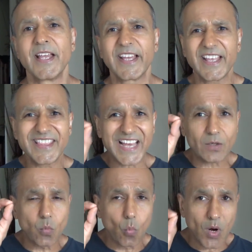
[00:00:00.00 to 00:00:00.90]
And
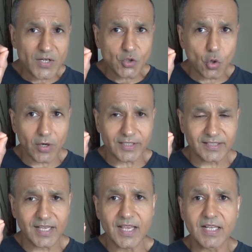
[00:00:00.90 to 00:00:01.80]
that one
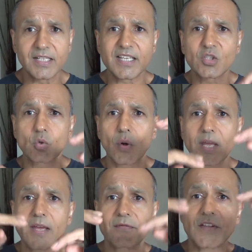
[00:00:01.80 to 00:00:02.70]
choice leads to
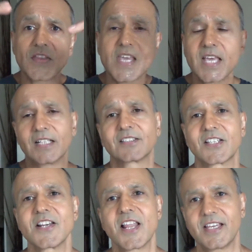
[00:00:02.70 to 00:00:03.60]
everything else
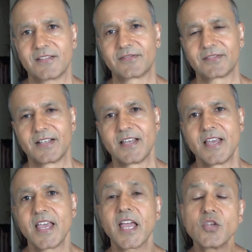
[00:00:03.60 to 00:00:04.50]
in life.
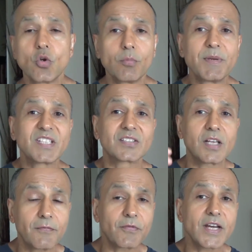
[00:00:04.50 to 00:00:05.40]
And you'll be
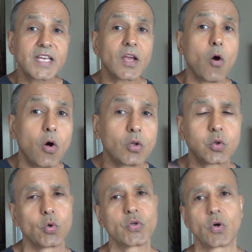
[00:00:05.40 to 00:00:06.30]
suffering all
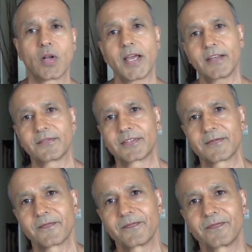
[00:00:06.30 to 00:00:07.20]
through your life.
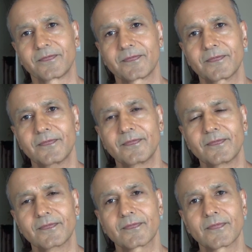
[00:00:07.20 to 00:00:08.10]

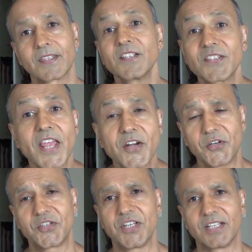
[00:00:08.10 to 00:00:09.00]
It's
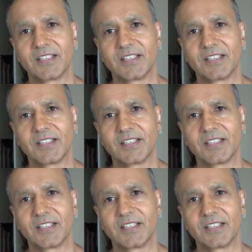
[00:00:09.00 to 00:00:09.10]
energy.